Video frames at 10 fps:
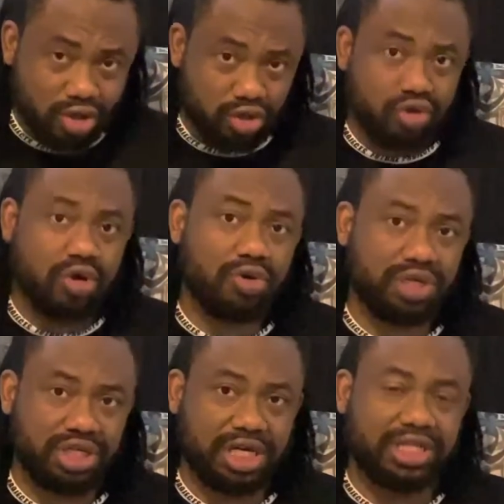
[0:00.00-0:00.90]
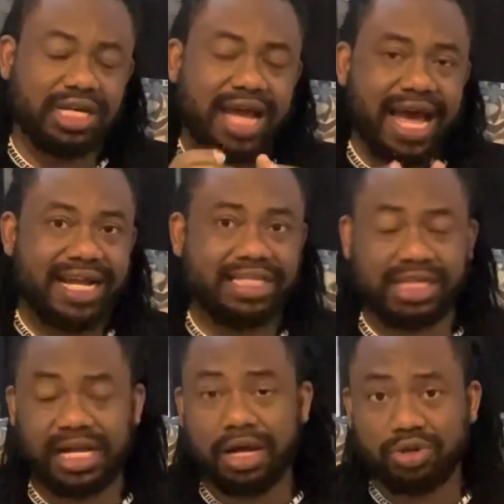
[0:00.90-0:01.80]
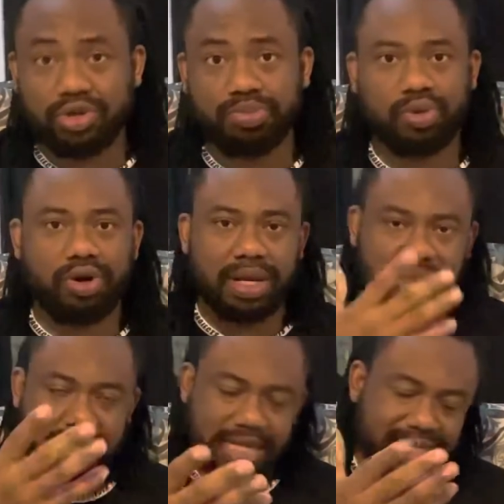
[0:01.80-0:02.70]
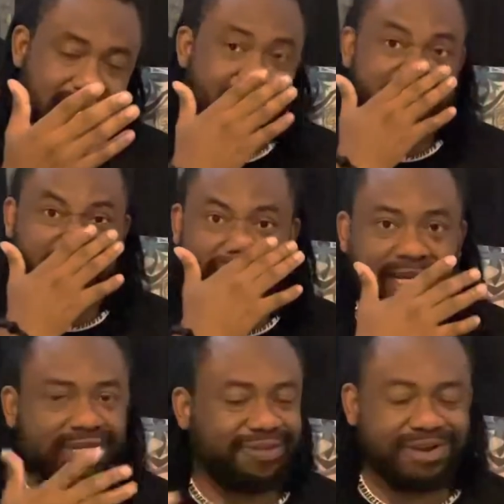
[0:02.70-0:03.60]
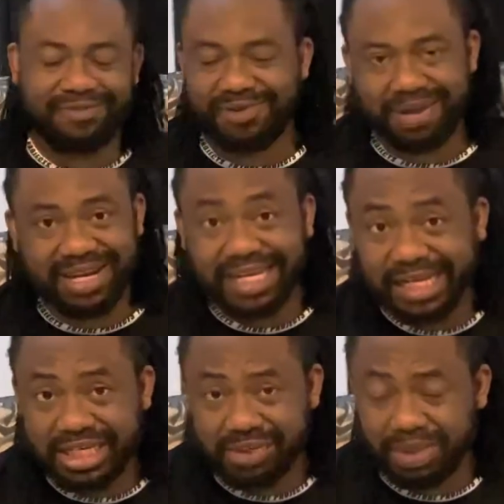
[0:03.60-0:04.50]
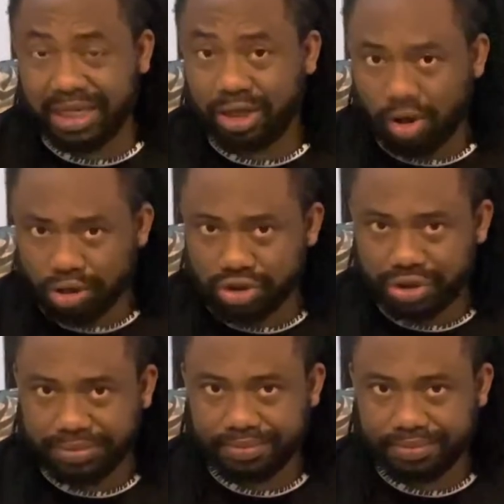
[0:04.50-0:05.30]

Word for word: do your research and check out those programs that are in English if you're from an English speaking country.